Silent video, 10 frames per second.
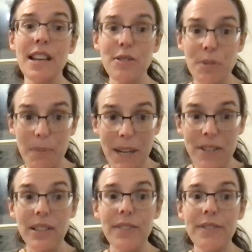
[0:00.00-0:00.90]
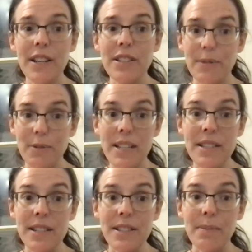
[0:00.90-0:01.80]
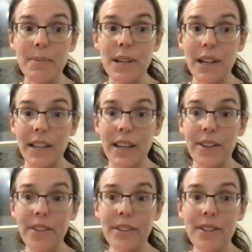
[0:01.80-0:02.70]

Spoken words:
detrimental effects of racism on health.